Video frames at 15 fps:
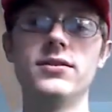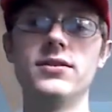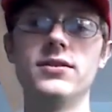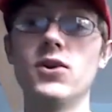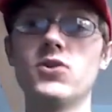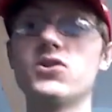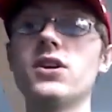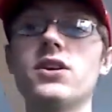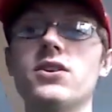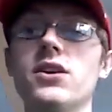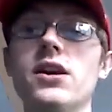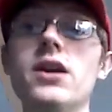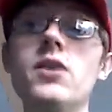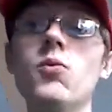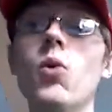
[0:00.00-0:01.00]
No, seriously,
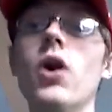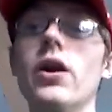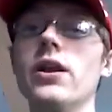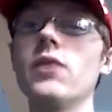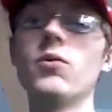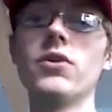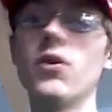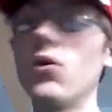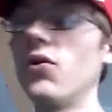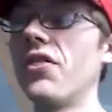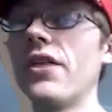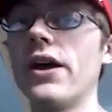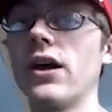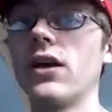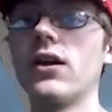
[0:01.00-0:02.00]
he won. He won the whole
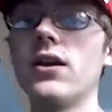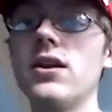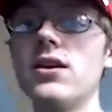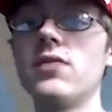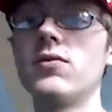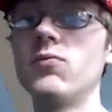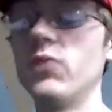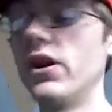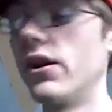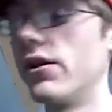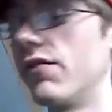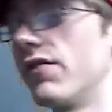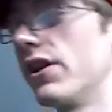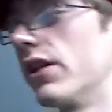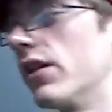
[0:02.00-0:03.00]
thing. He went
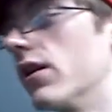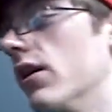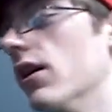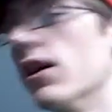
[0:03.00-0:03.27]
undefeated.